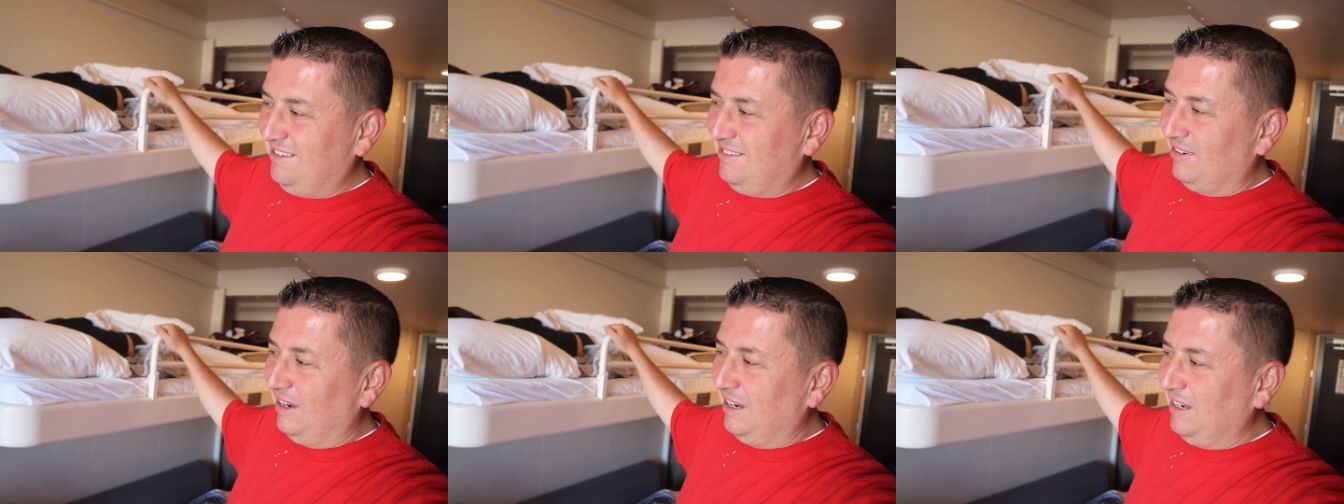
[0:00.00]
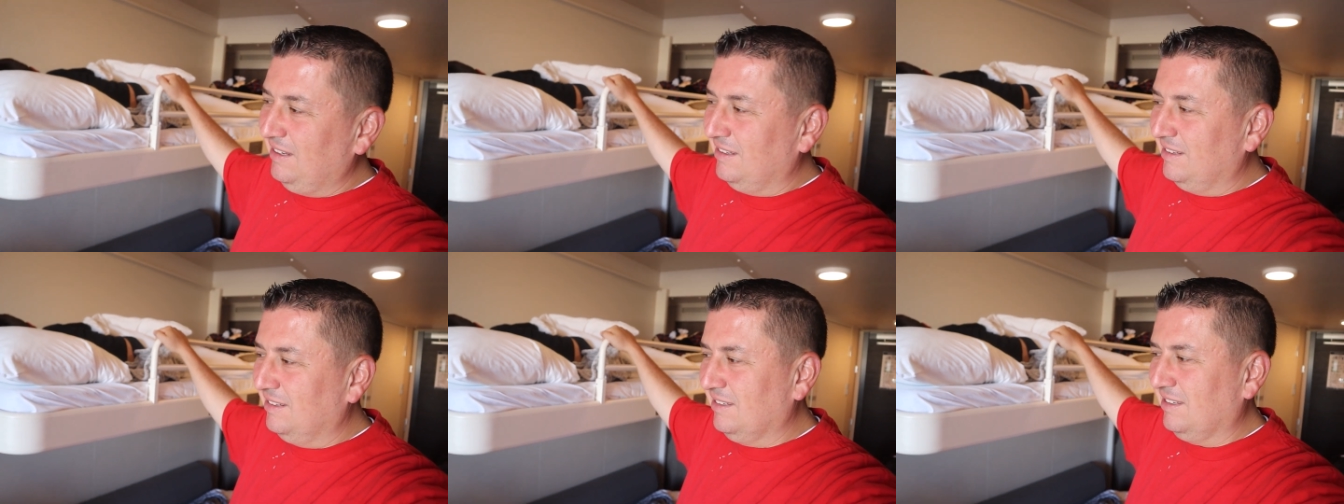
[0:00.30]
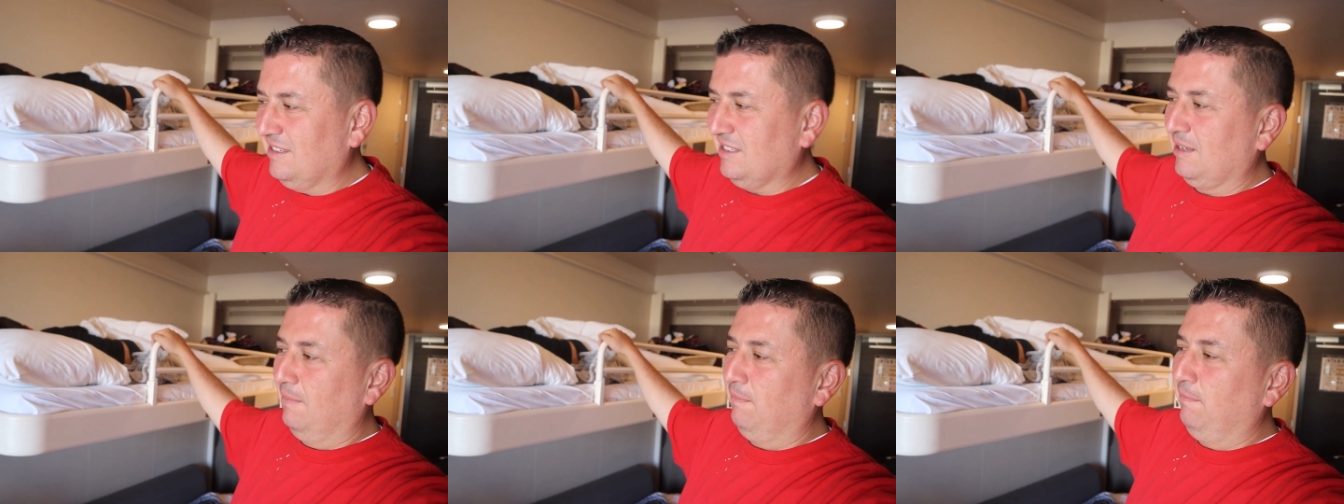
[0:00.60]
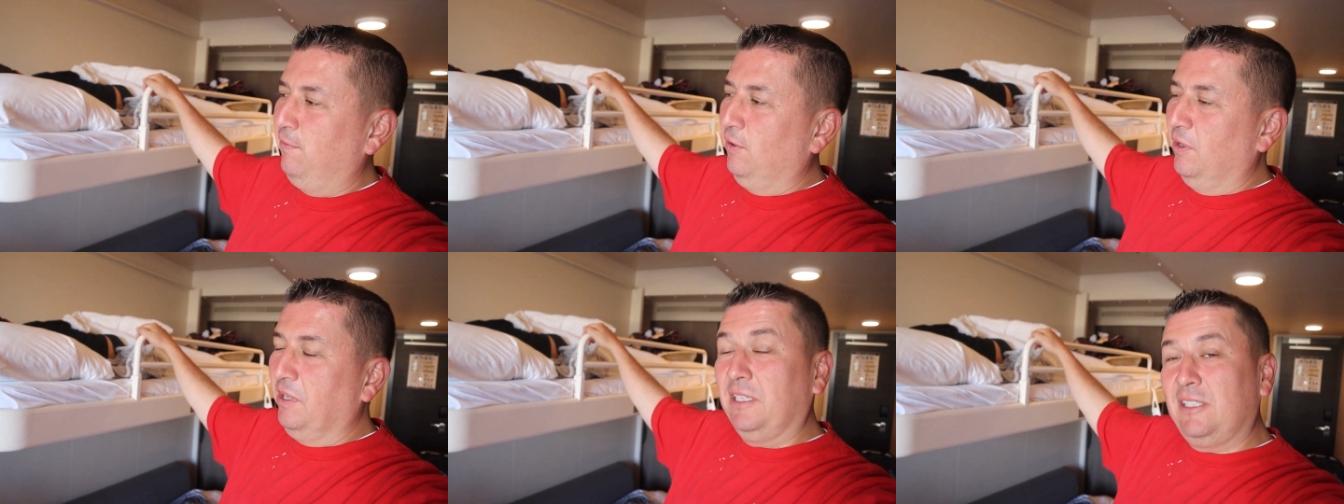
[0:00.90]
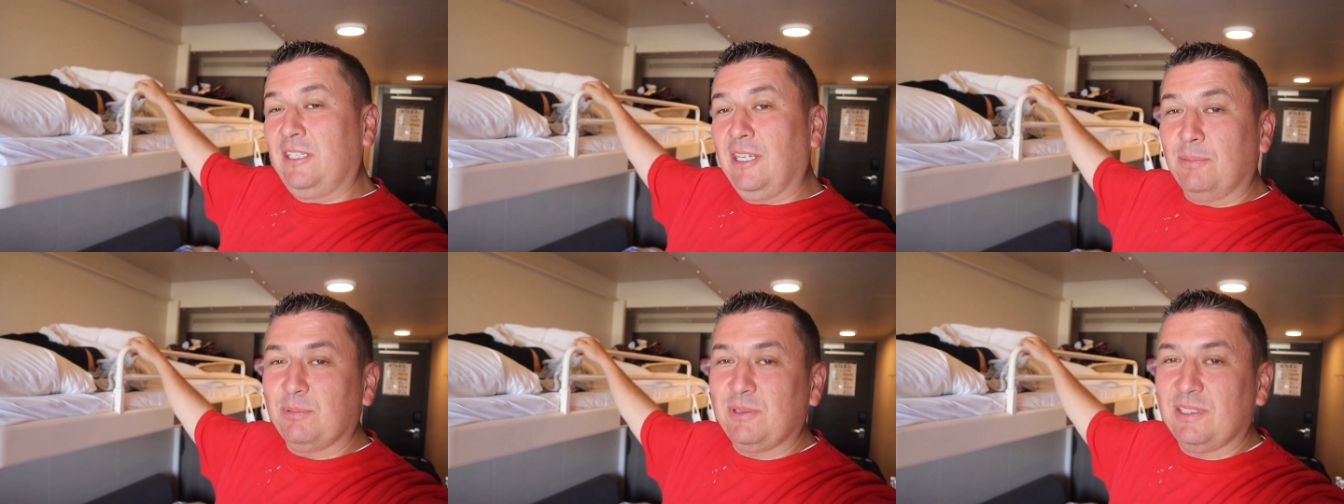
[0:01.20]
right? Because I'm full of
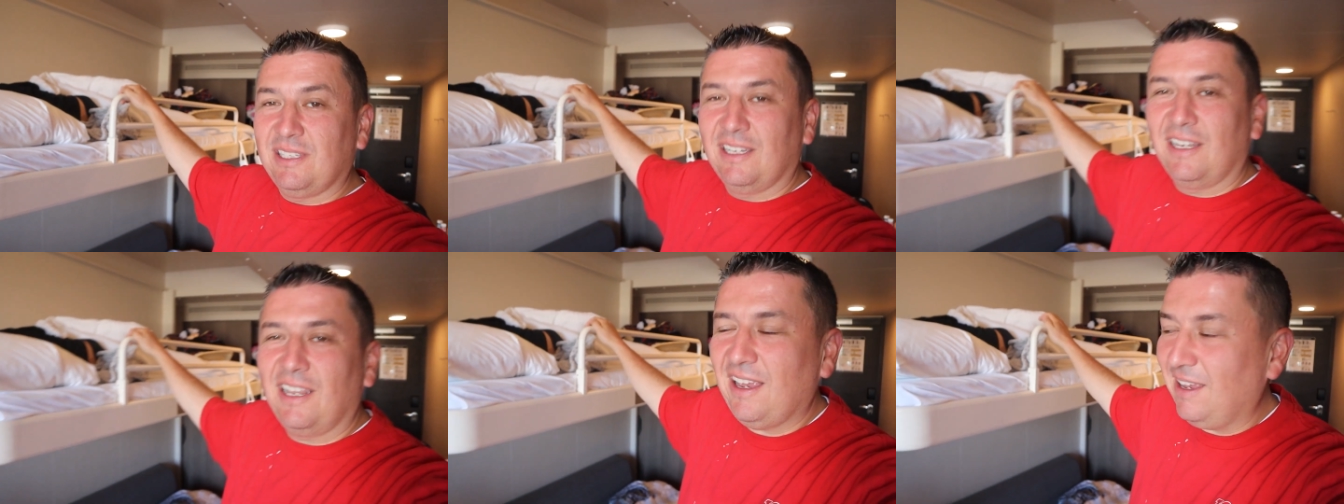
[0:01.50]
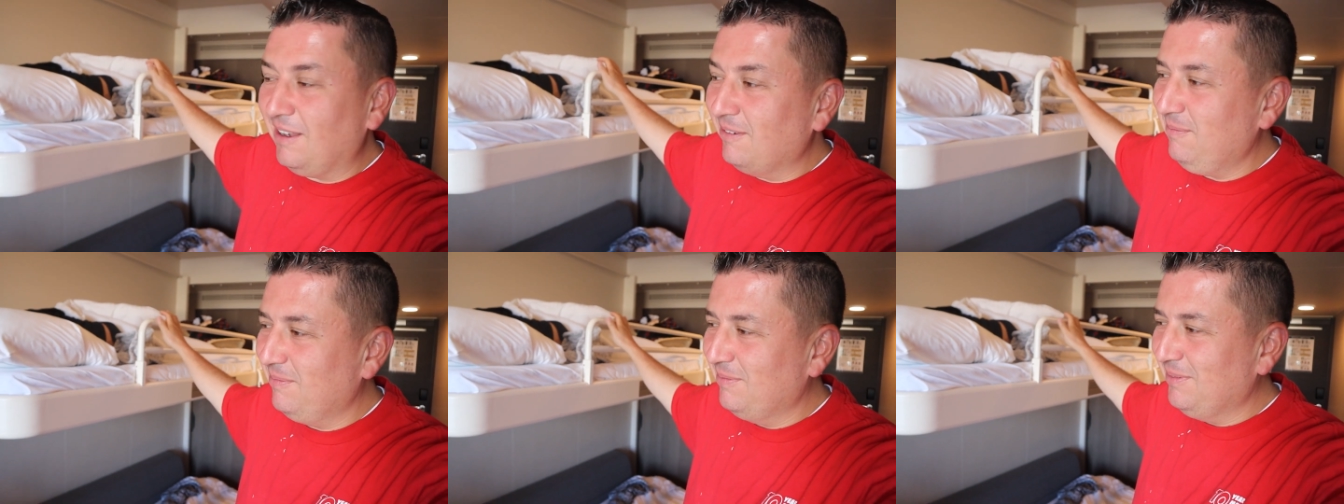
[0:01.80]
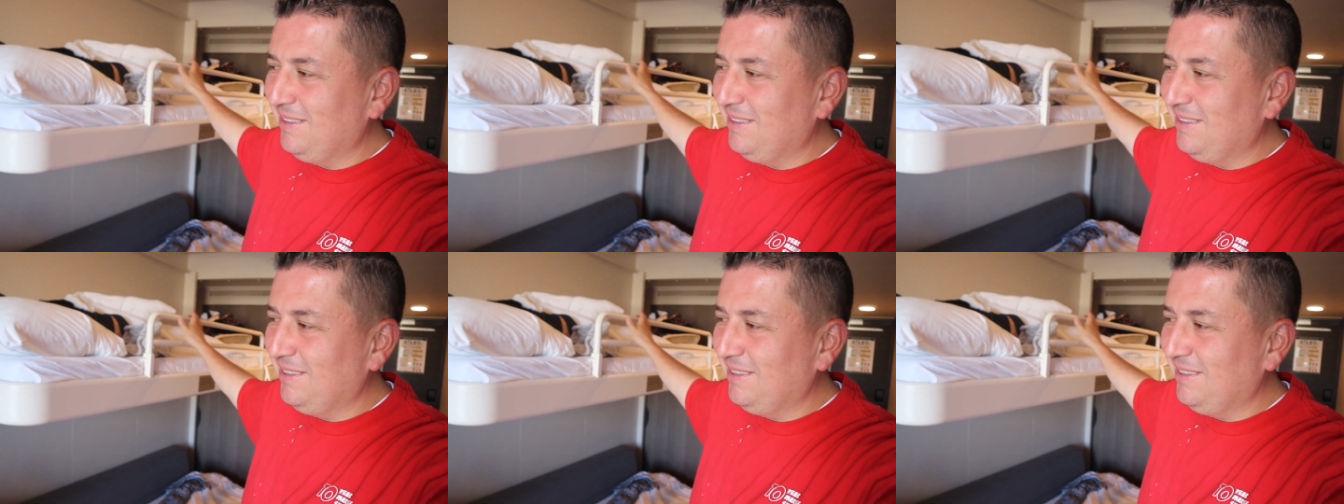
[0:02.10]
tips today.